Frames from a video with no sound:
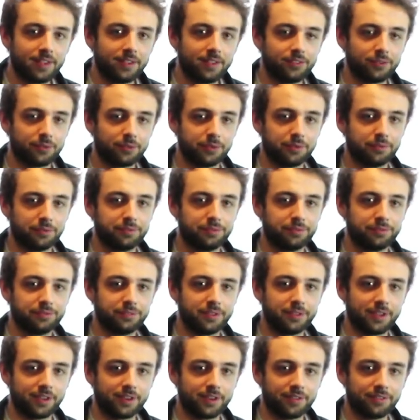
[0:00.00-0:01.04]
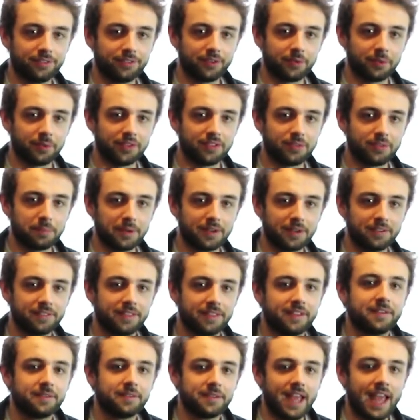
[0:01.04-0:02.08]
sort of consequence, but it's
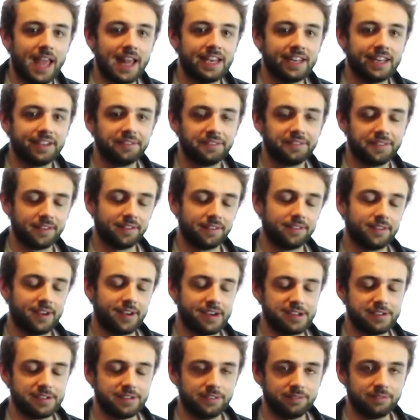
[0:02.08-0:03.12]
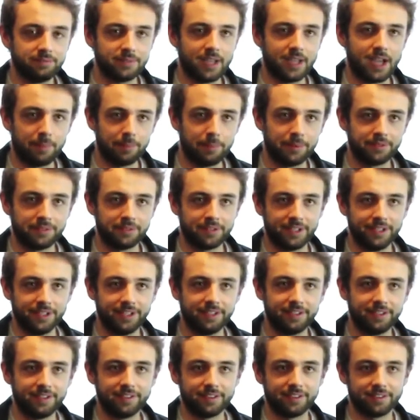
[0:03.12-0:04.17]
the little things that happen
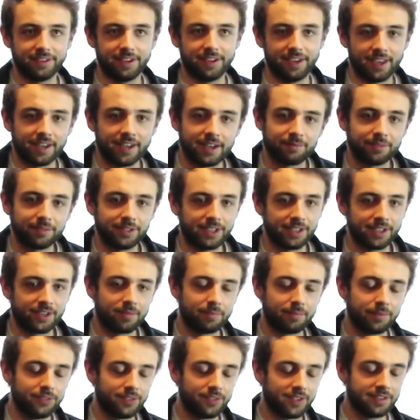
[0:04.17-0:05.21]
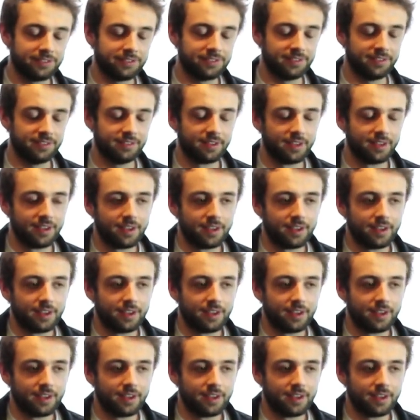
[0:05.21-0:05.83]
like in everyday conversation,